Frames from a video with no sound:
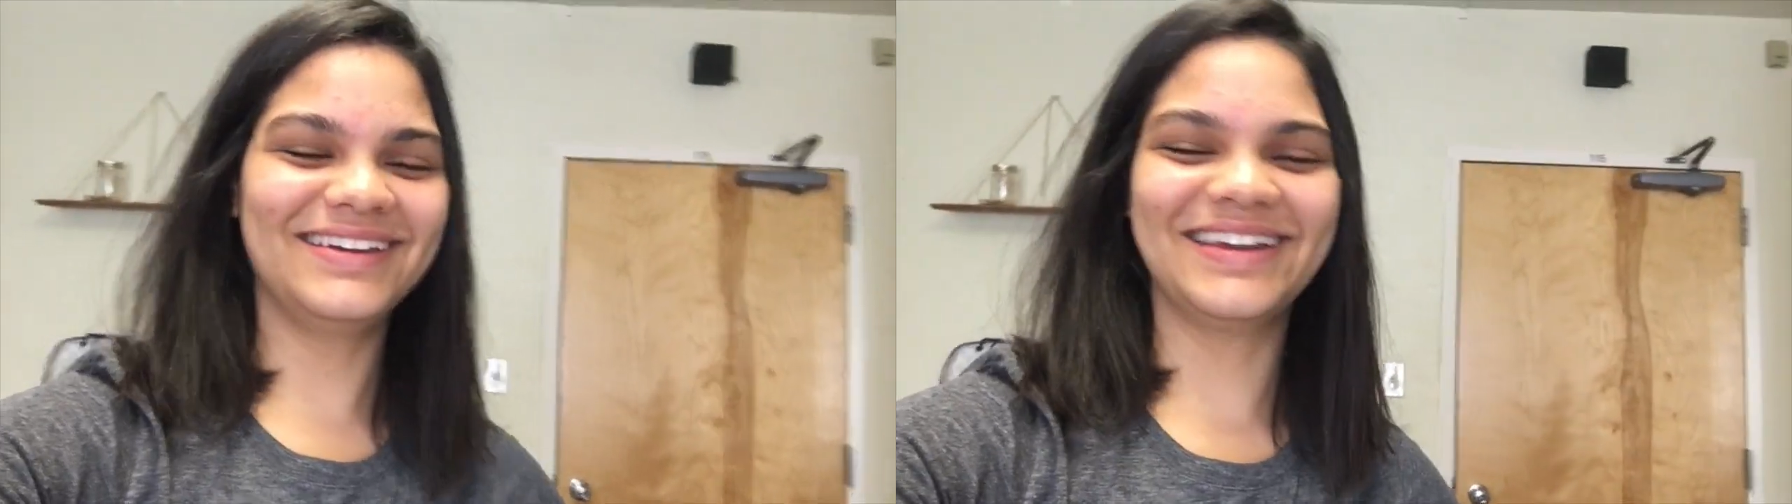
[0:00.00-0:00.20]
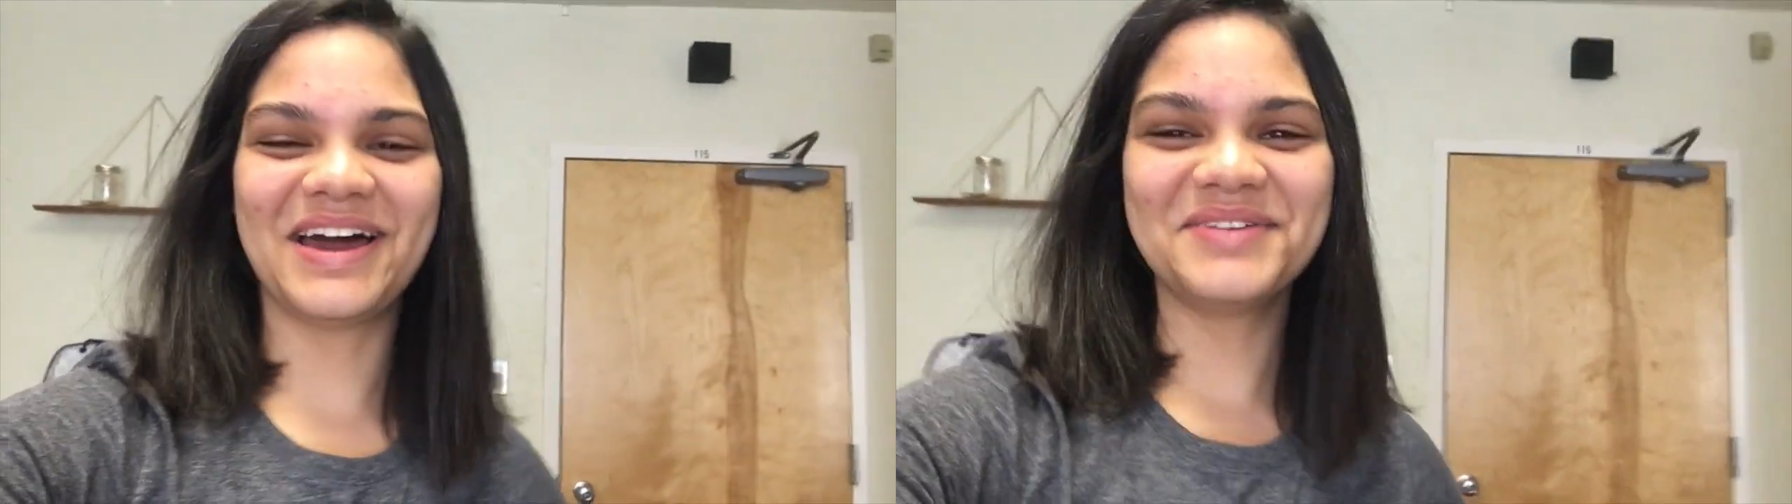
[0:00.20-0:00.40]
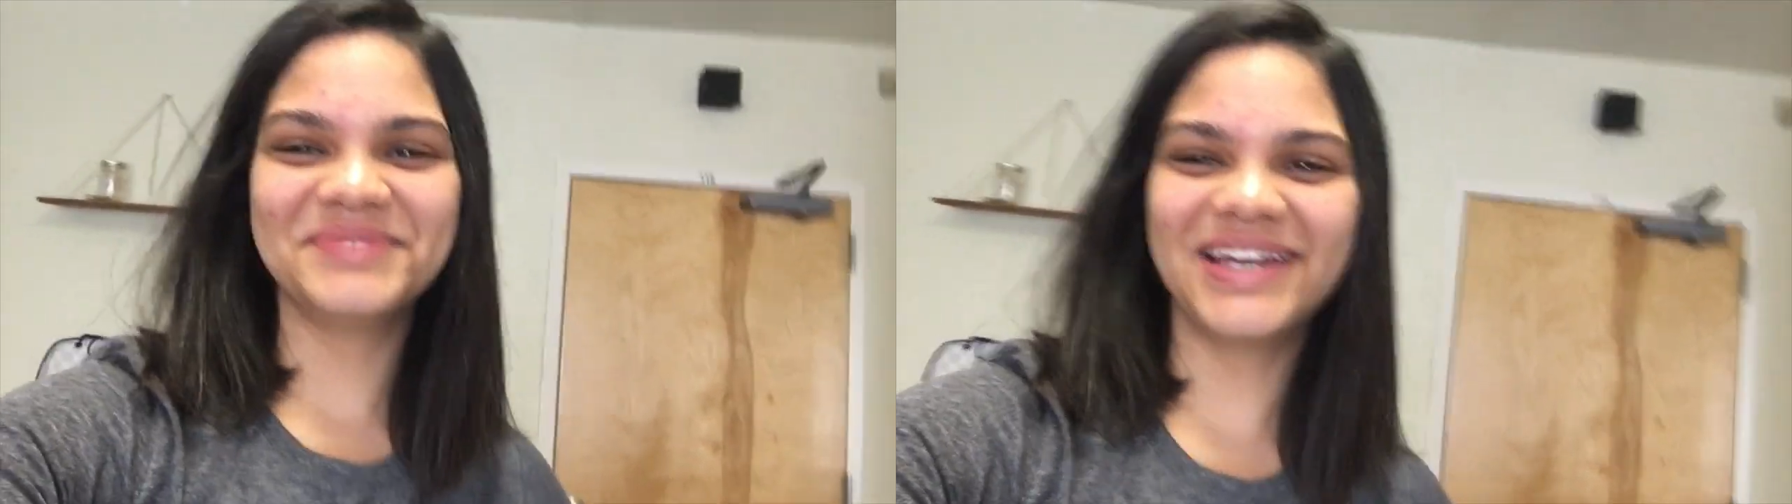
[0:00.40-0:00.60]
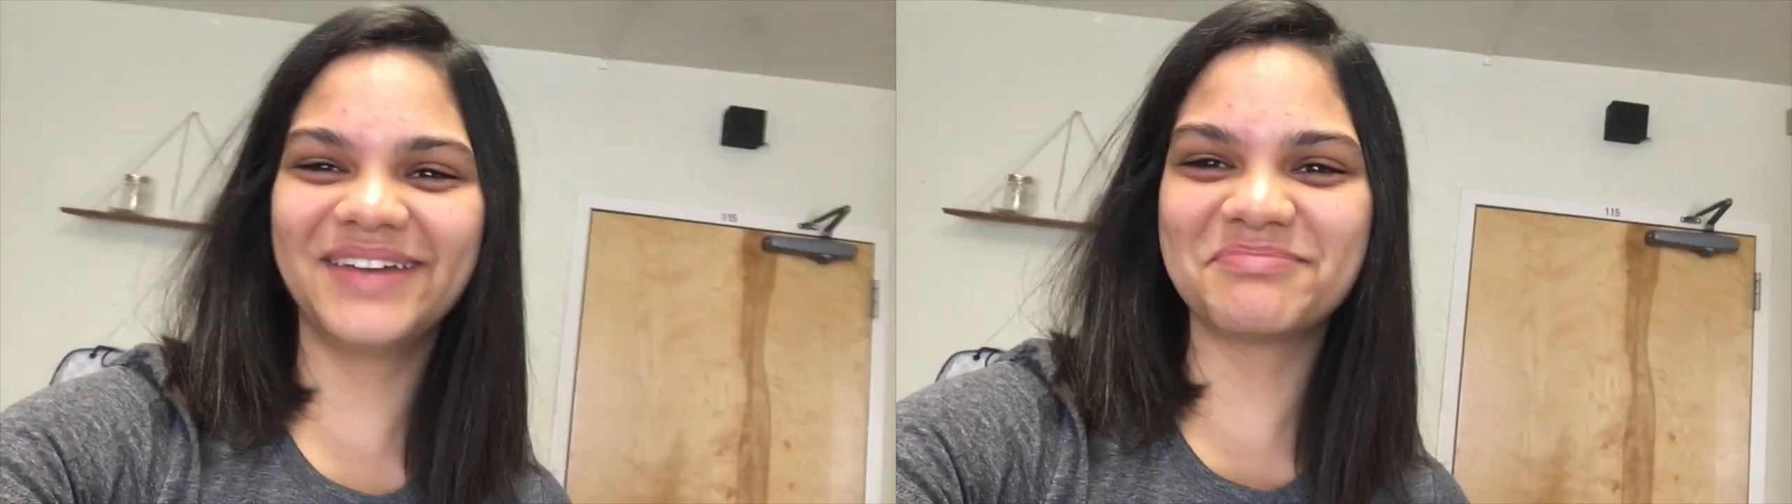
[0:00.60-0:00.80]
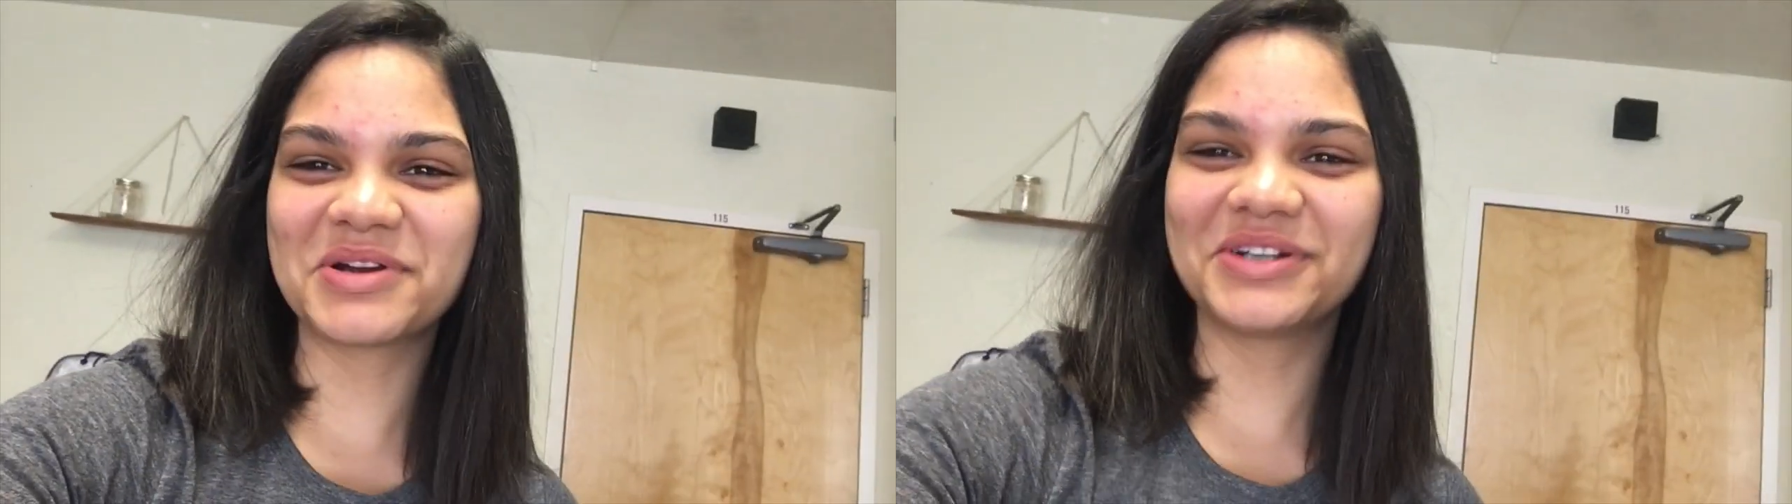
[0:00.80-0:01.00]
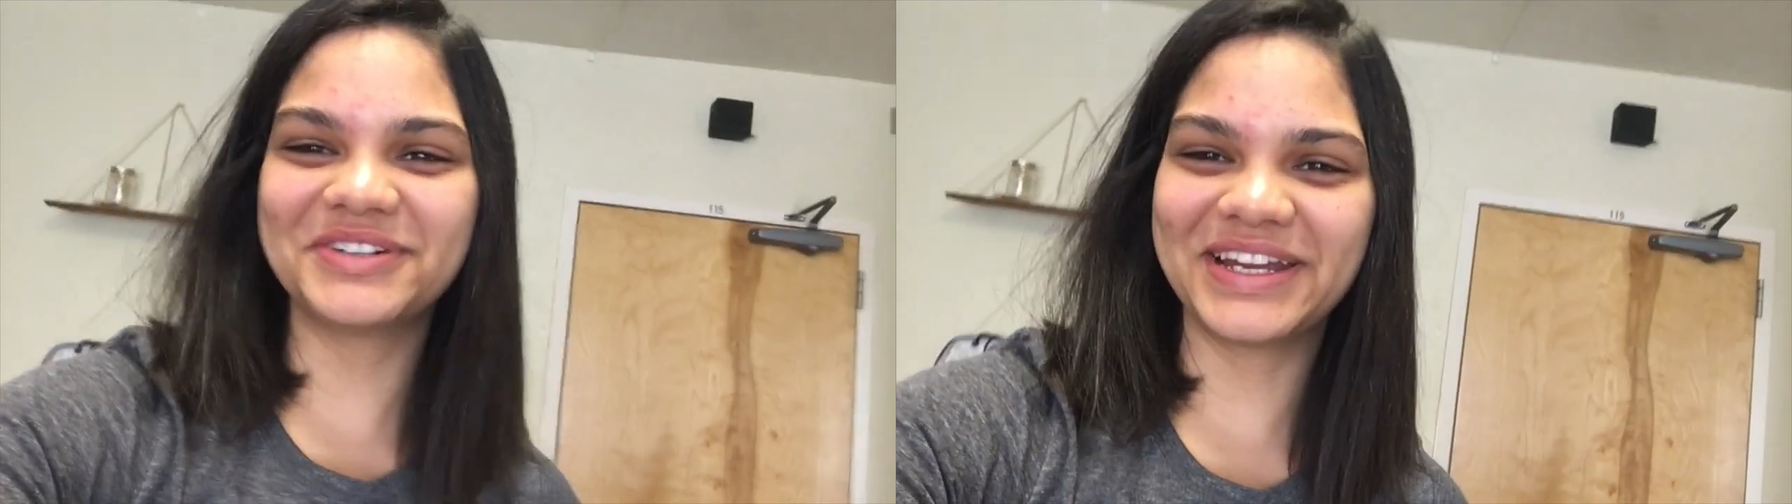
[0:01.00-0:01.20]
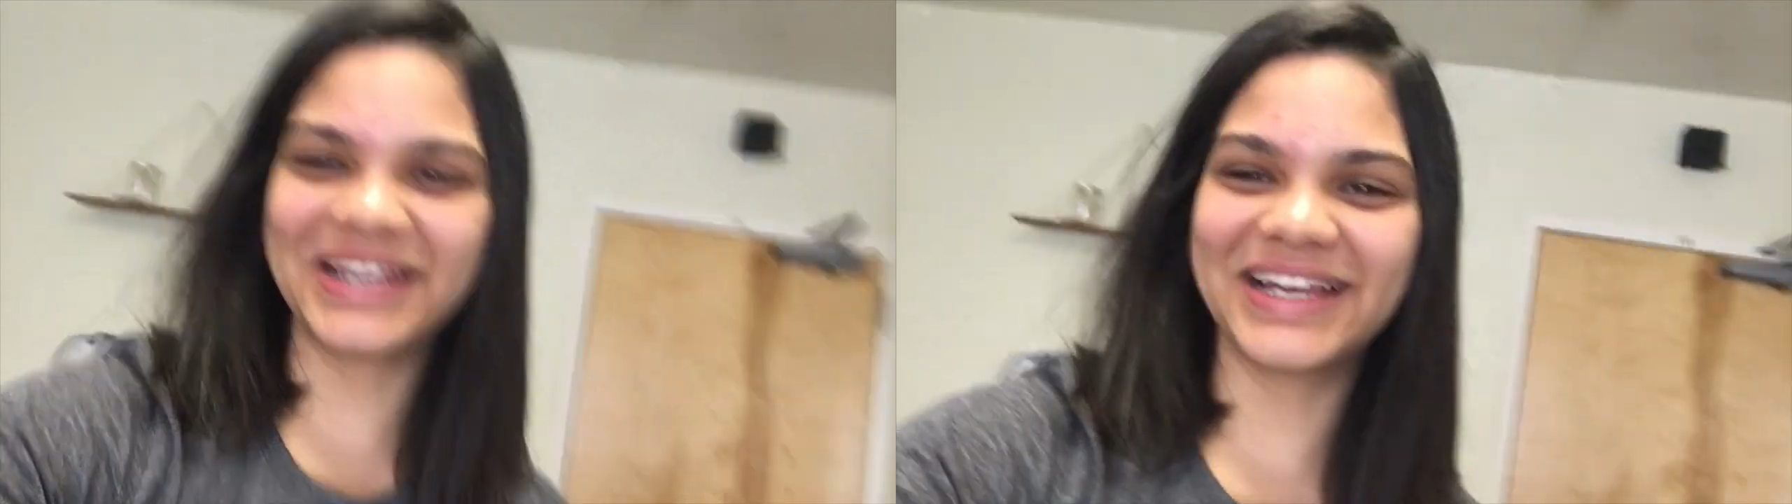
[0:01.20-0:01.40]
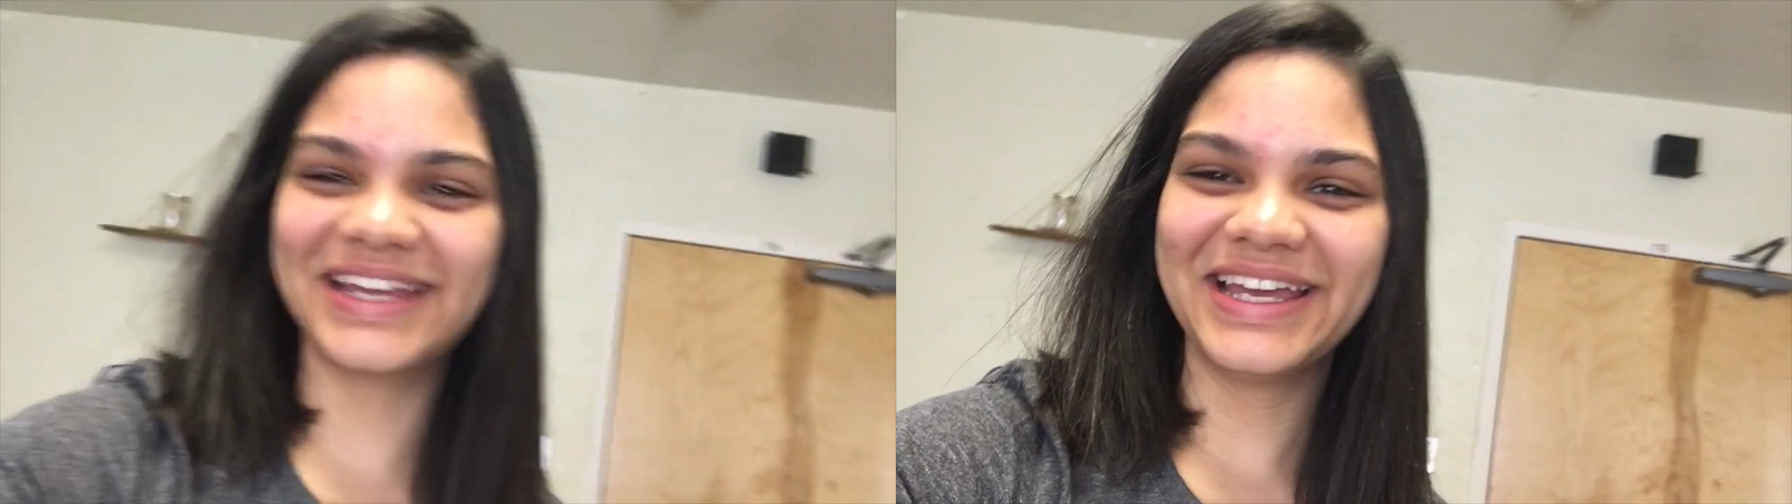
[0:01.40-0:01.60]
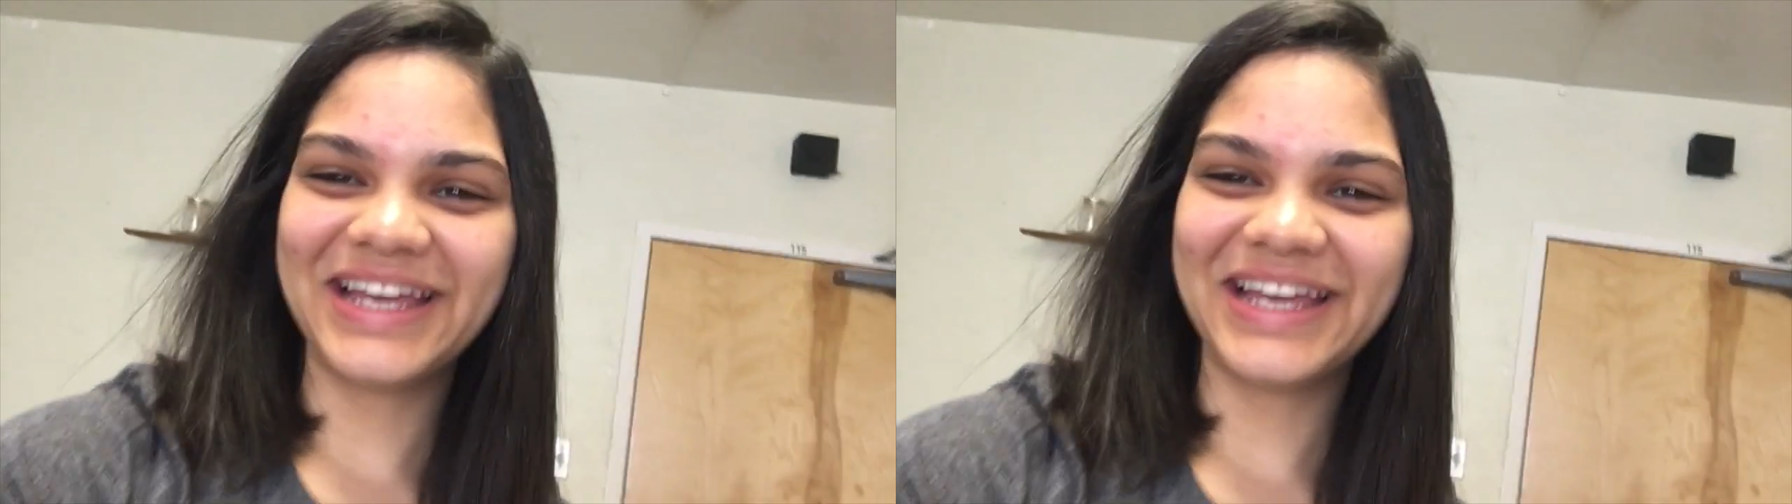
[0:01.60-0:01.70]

and I'm murdering